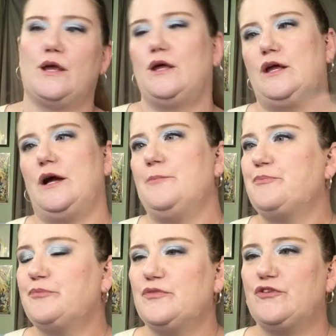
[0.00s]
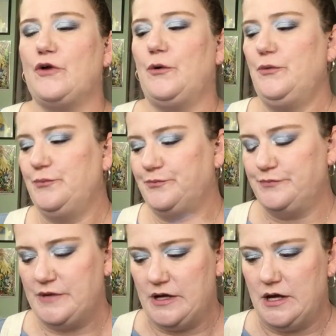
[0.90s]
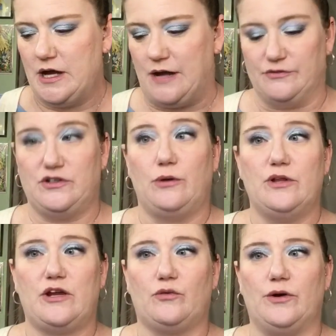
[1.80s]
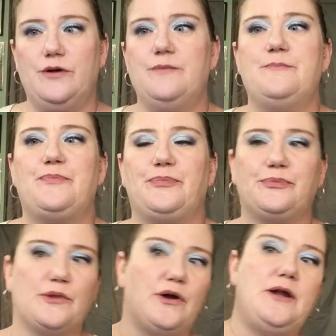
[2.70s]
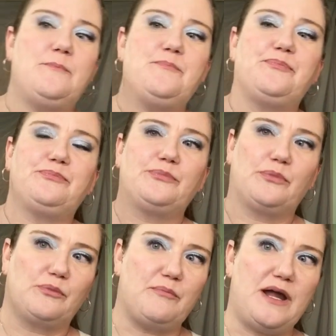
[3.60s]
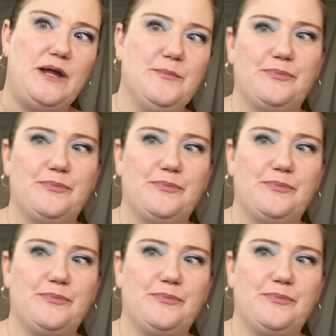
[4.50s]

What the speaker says: Yeah, so I will see you in the next one. All right, bye.